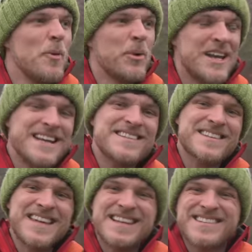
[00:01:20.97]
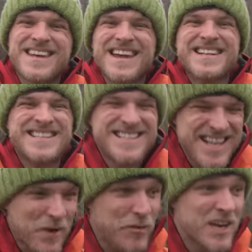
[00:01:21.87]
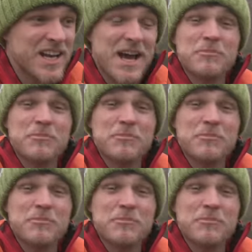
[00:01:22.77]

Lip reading: but these are things that definitely,